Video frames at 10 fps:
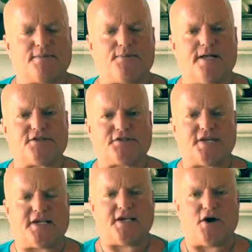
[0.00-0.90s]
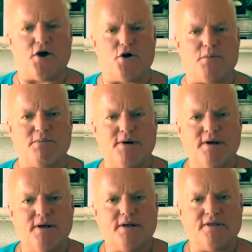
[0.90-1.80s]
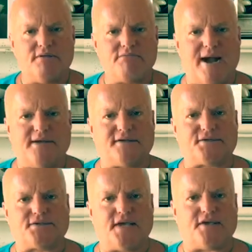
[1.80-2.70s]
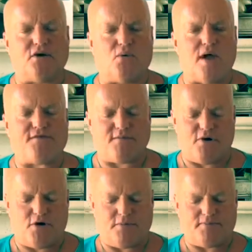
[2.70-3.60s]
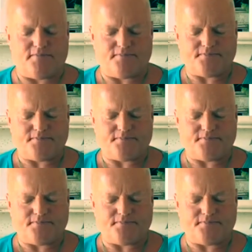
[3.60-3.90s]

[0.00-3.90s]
The plus will take you home, the minus will take you away from home.